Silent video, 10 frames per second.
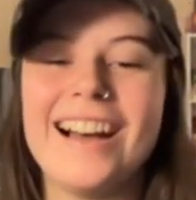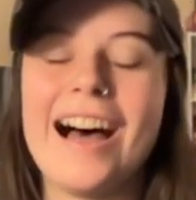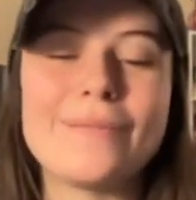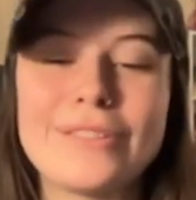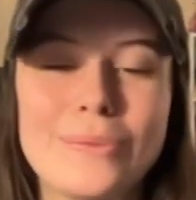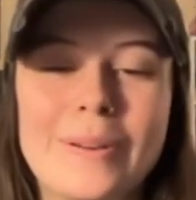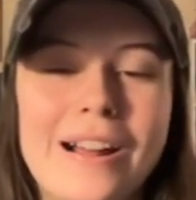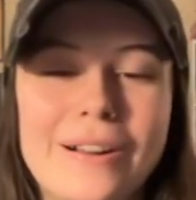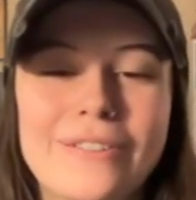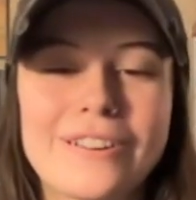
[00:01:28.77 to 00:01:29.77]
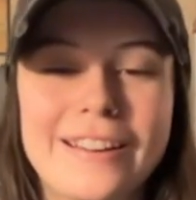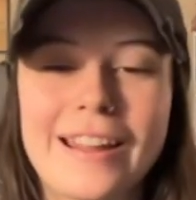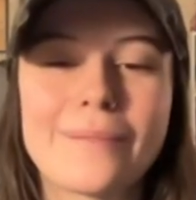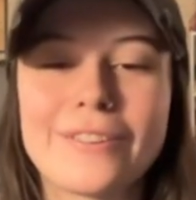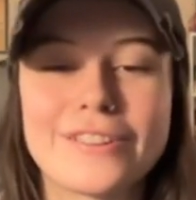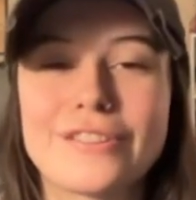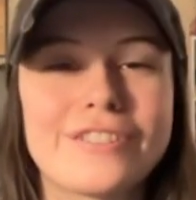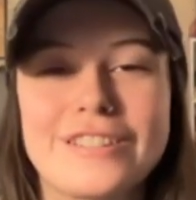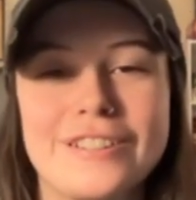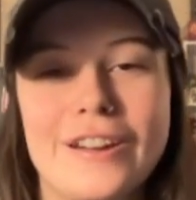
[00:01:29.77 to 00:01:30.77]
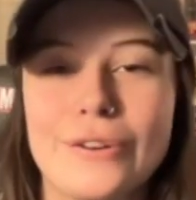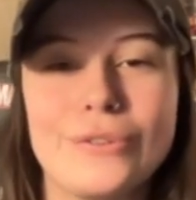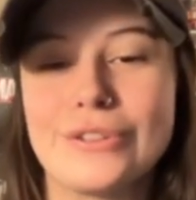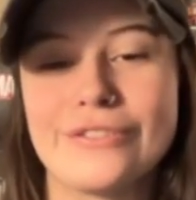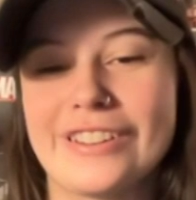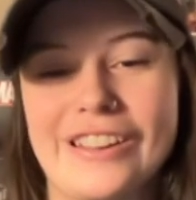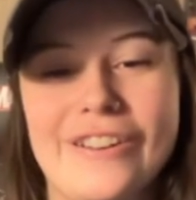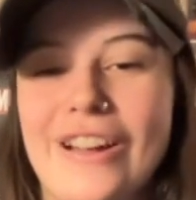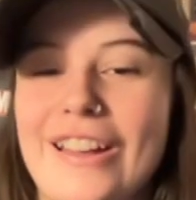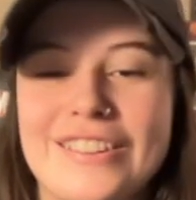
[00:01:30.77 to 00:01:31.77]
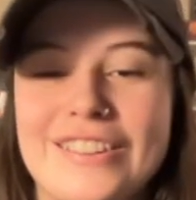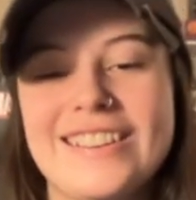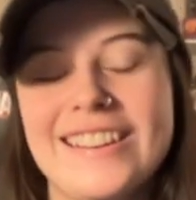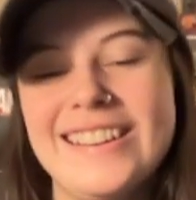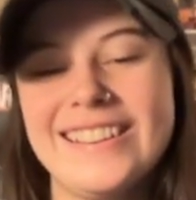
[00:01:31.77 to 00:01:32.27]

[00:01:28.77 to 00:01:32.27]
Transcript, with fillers: I'm super awkward on camera. There's a reason I don't do video content.